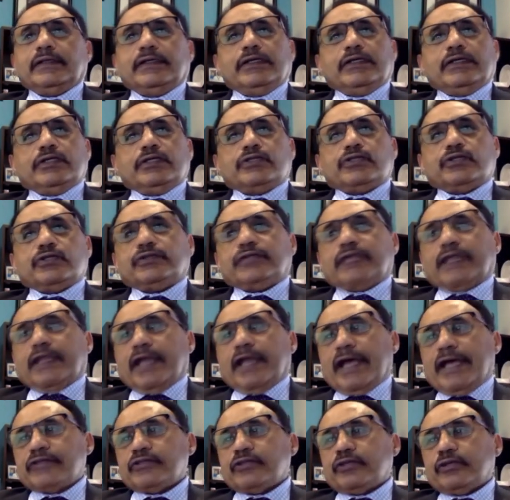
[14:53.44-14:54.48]
So the
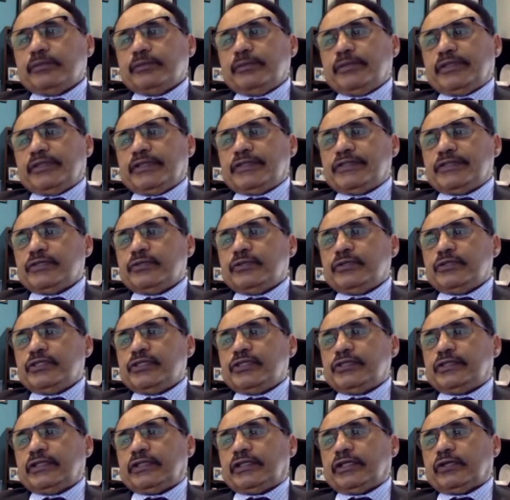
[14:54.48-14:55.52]
last competency, which is
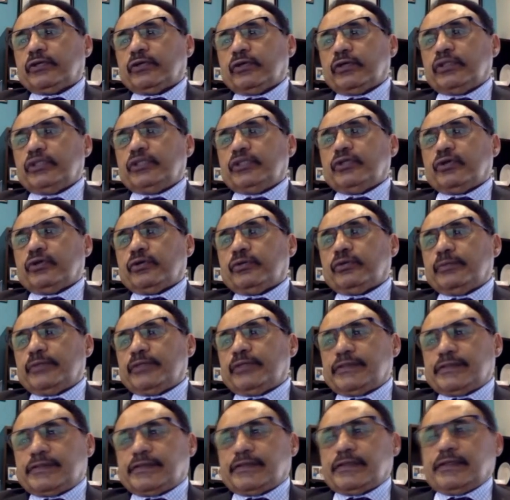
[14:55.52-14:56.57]
the technology
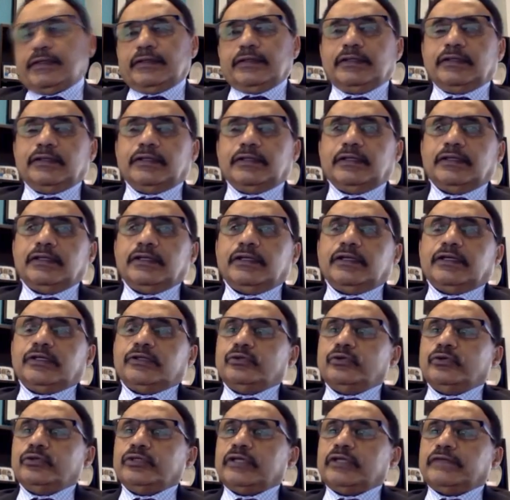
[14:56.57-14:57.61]
competency,
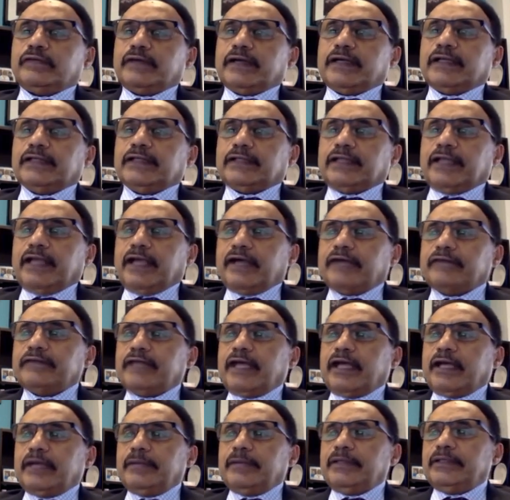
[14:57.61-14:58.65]
do the faculty have
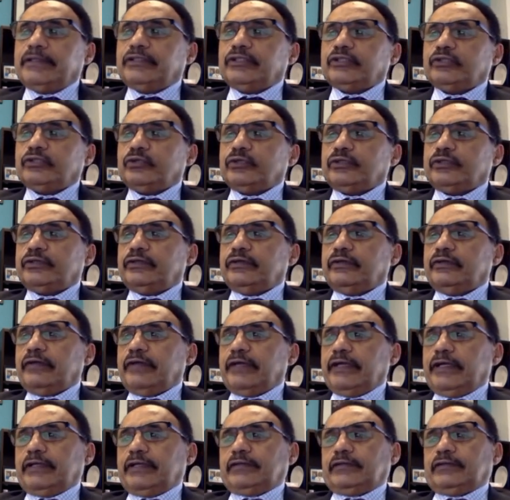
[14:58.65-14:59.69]
the ability to
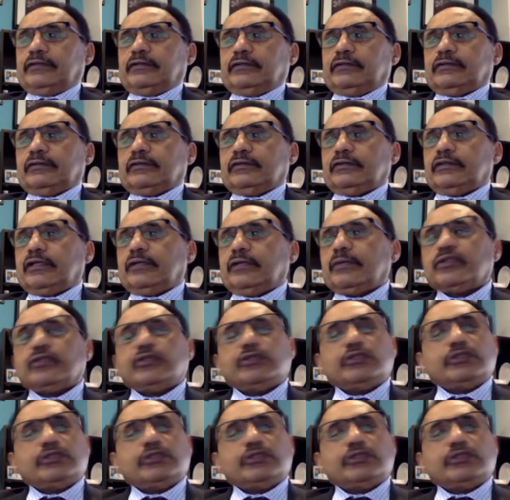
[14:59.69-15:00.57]
integrate the modern